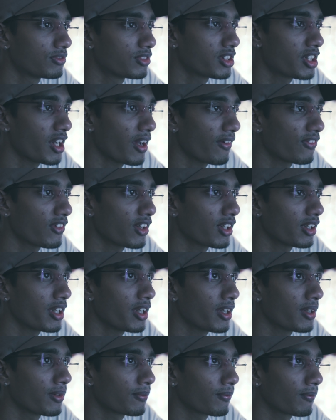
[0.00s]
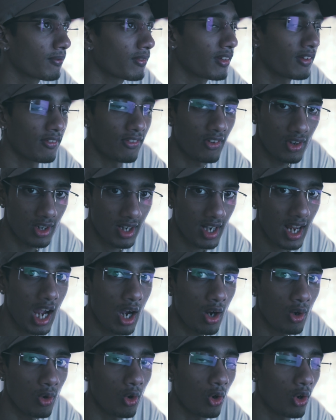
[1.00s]
Definitely for
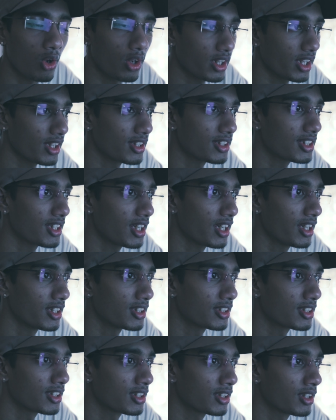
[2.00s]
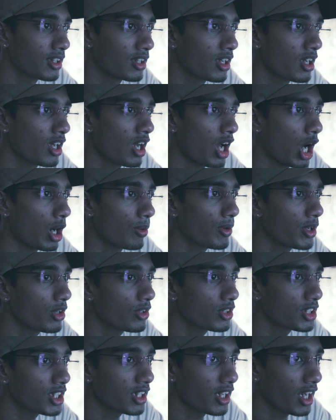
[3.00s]
now, all I can say is I'll be
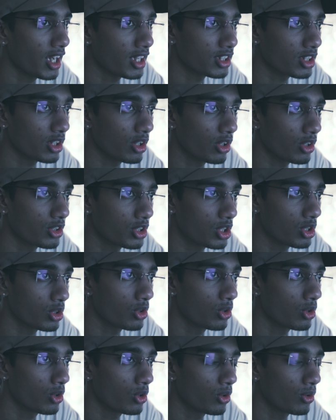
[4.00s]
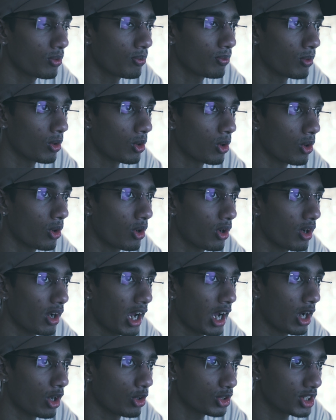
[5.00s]
using S-Log2 more
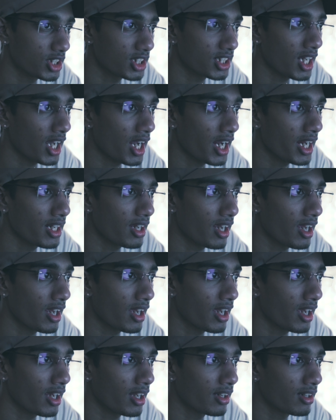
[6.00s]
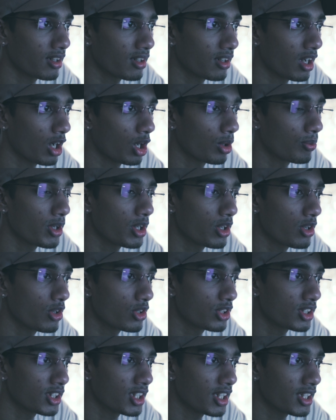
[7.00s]
outside, and I'll be
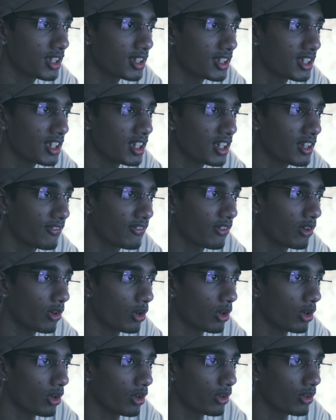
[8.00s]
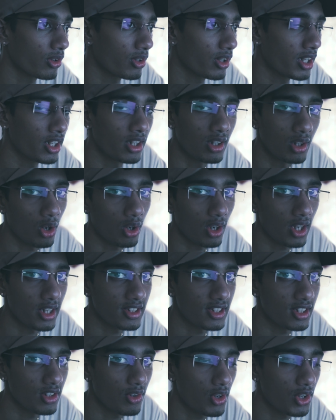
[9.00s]
using Cine 4 in low light
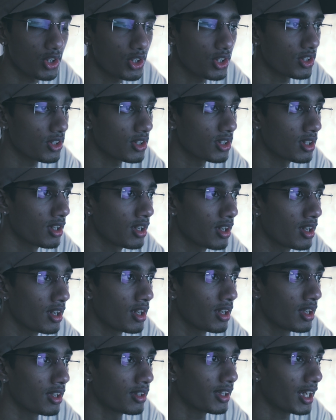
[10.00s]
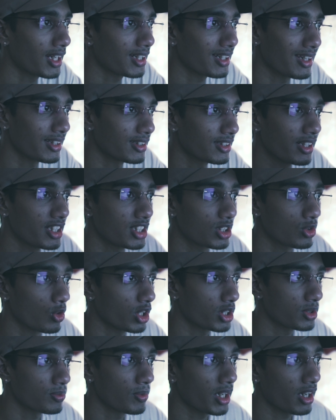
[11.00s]
situations. That at least
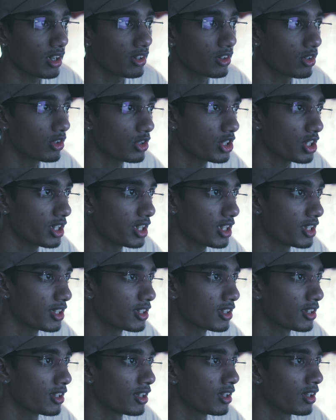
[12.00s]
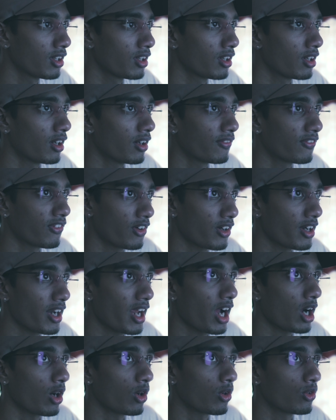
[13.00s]
what my conclusion is for
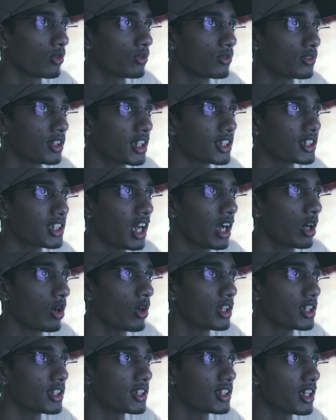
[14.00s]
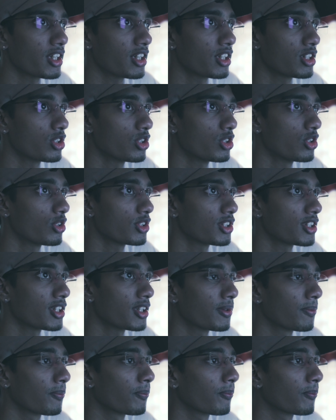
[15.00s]
now. That's how I decided to use it.